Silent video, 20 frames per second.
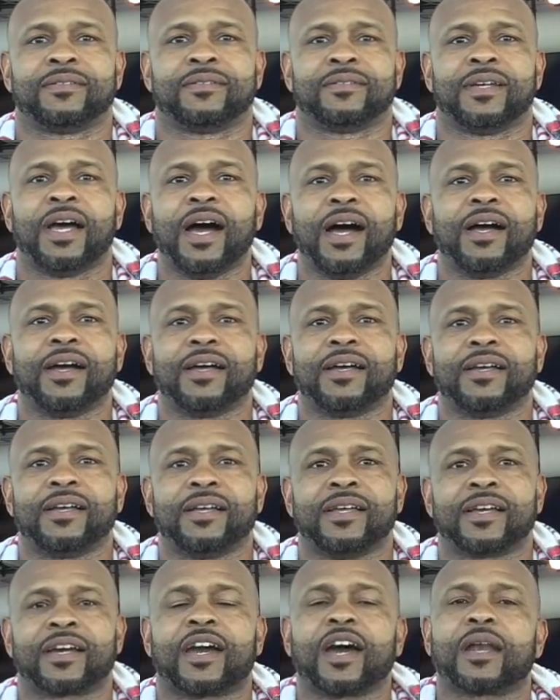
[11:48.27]

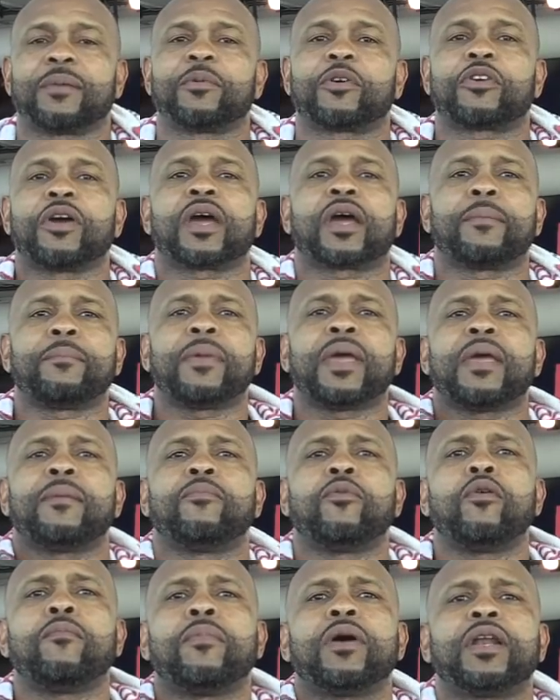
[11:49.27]
Huh? Conor McGregor made
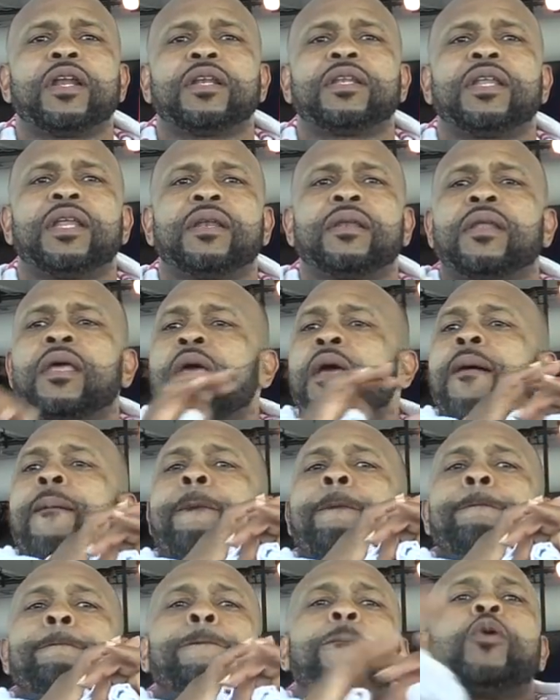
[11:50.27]
more money than
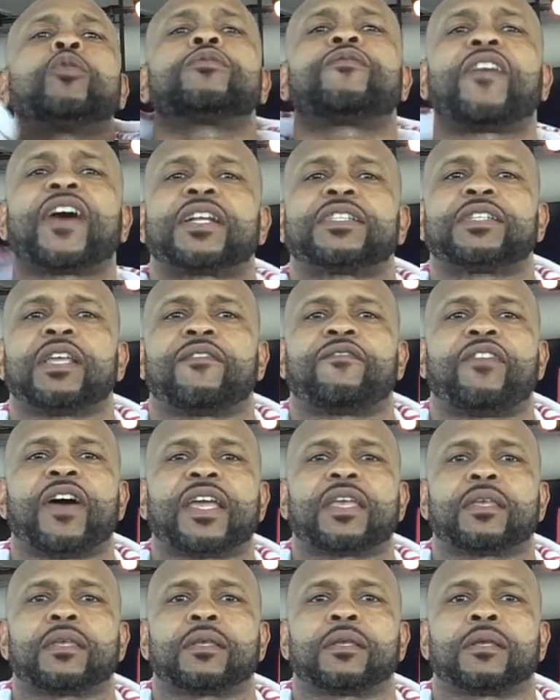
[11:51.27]
most fighters that
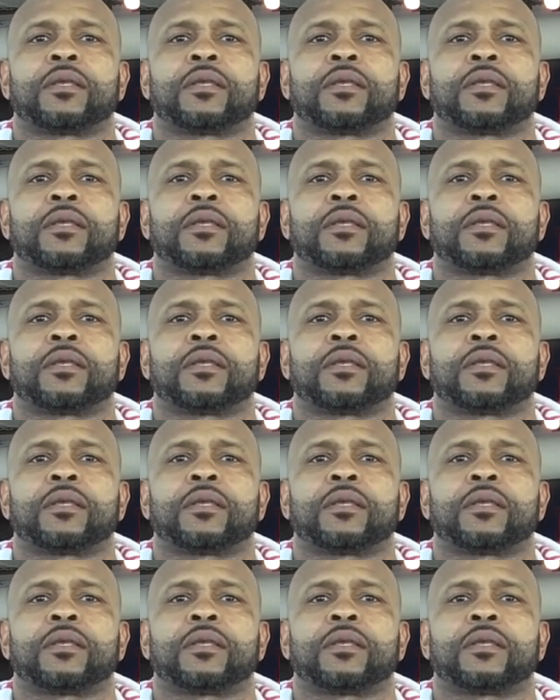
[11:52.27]
fight